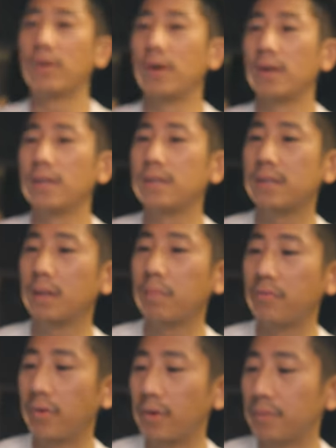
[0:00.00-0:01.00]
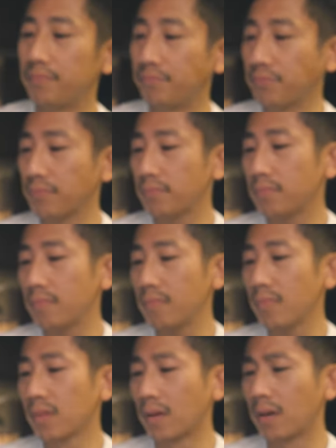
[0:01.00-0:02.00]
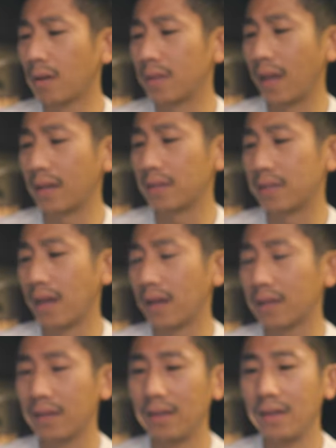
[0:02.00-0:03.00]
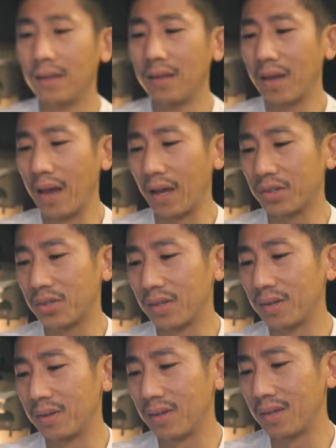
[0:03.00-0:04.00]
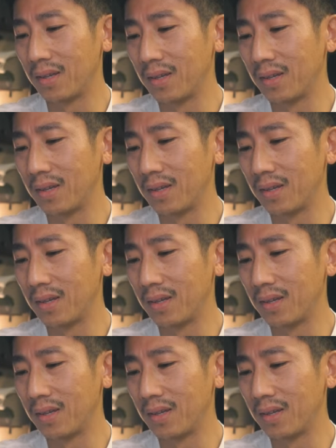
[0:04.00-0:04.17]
ever heard of this thing before. They're called Egg Attack Action